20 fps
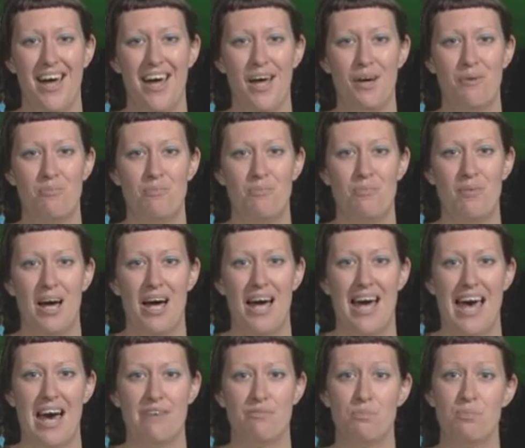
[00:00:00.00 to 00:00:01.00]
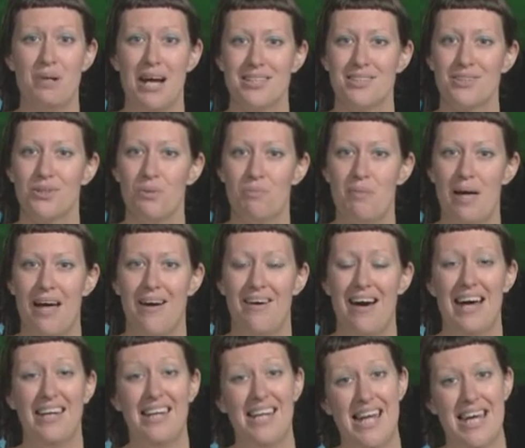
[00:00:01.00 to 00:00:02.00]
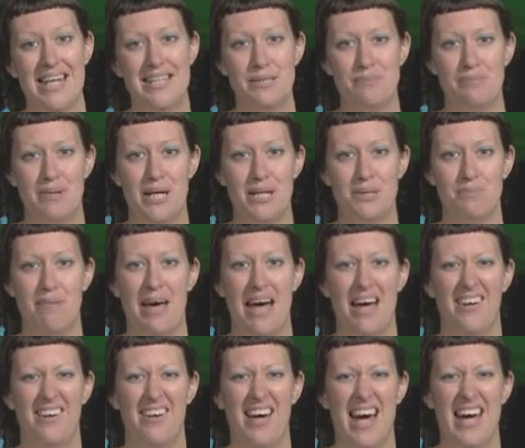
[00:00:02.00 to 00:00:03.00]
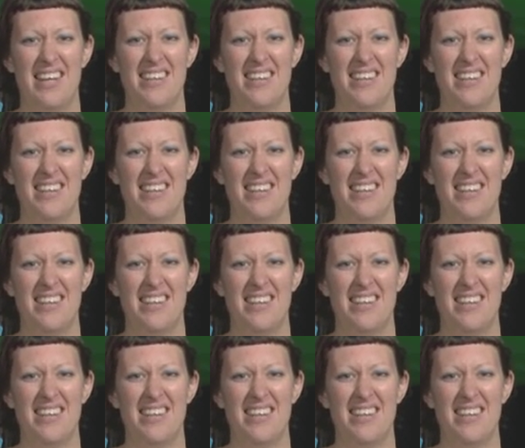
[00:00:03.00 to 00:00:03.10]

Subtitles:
I have a practical belt and a ladybird belt,